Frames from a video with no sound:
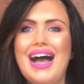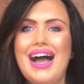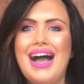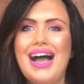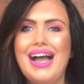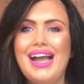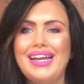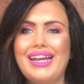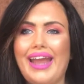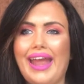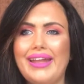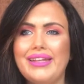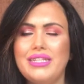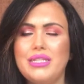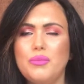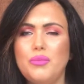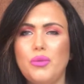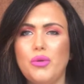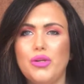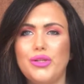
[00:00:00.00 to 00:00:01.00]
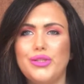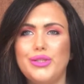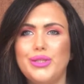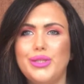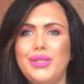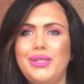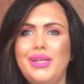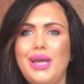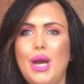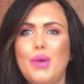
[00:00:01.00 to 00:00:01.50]
Hi guys,
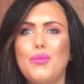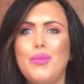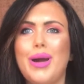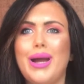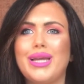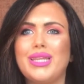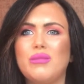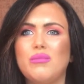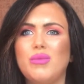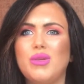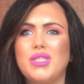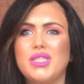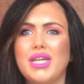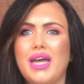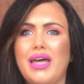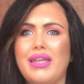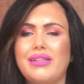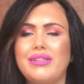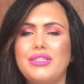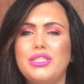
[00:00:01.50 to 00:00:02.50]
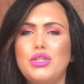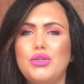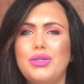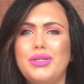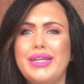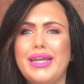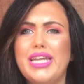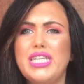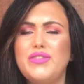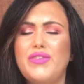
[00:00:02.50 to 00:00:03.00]
Brookelynne, and welcome to the channel. So
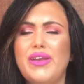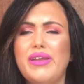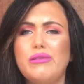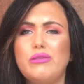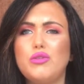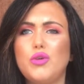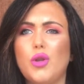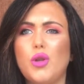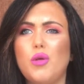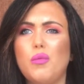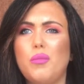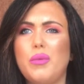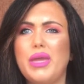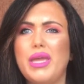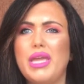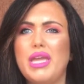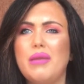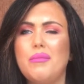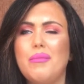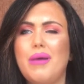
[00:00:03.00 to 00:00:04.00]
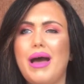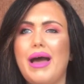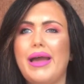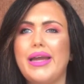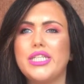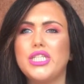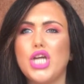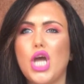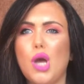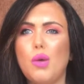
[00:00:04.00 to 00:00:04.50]
today's video is going to be
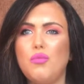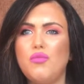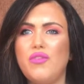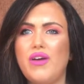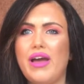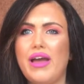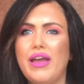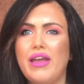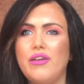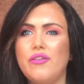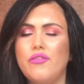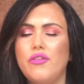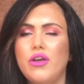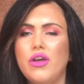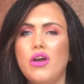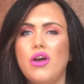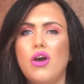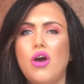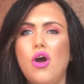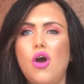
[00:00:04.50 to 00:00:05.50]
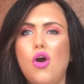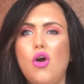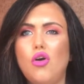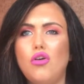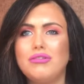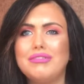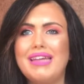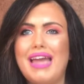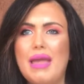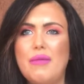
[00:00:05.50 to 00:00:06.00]
my top 5
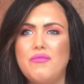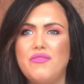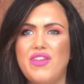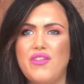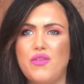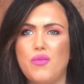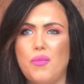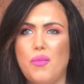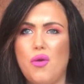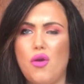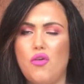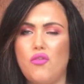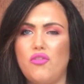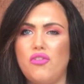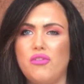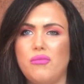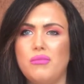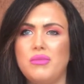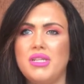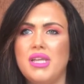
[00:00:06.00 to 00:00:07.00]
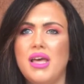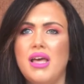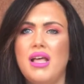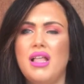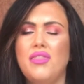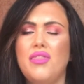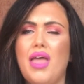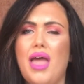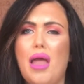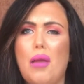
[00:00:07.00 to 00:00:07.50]
all-time favourite perfumes
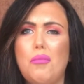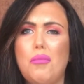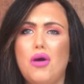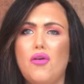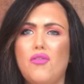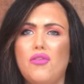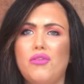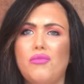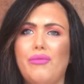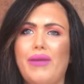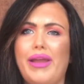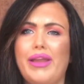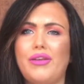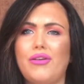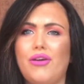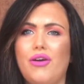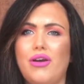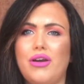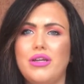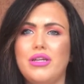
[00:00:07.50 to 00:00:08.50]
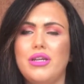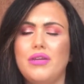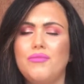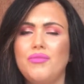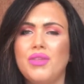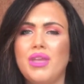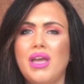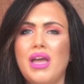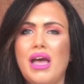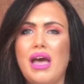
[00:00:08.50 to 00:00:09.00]
that I'm loving right now
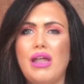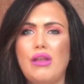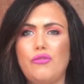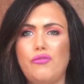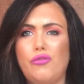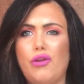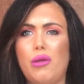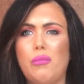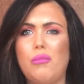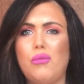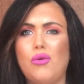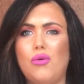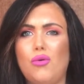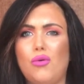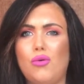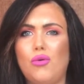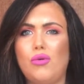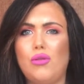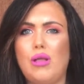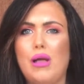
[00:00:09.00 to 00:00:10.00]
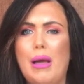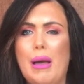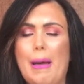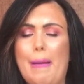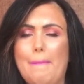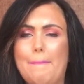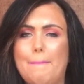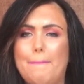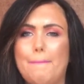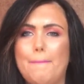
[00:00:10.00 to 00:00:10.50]
and throughout my whole
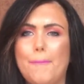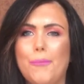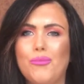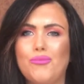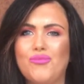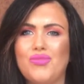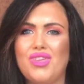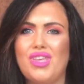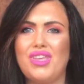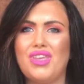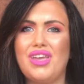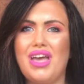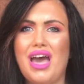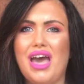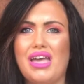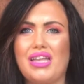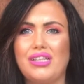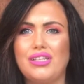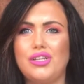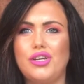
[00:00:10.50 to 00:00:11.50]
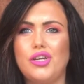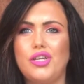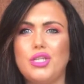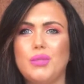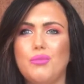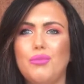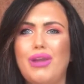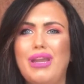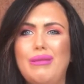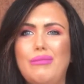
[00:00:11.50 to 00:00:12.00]
adulthood
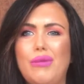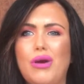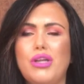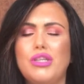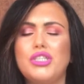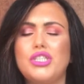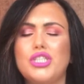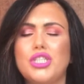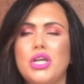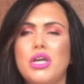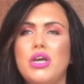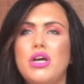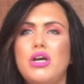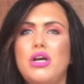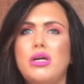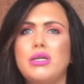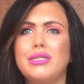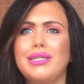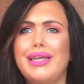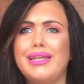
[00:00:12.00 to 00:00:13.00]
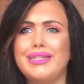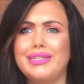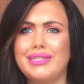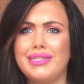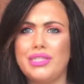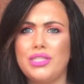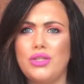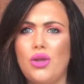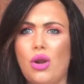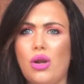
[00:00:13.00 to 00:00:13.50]
pretty much. So let's
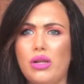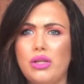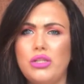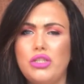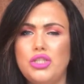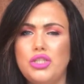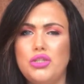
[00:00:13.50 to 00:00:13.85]
get started.